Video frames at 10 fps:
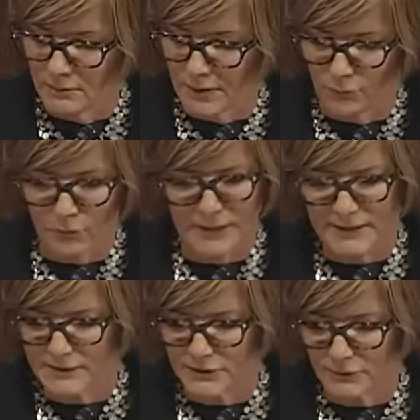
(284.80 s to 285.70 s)
But what
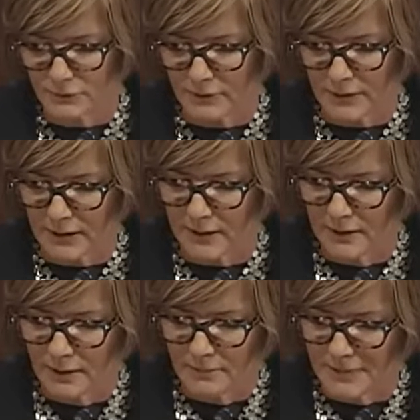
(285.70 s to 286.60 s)
is too early?
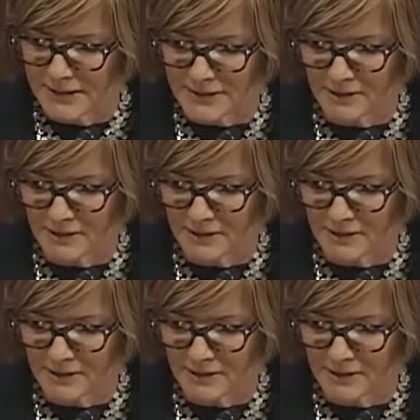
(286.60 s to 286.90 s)
Based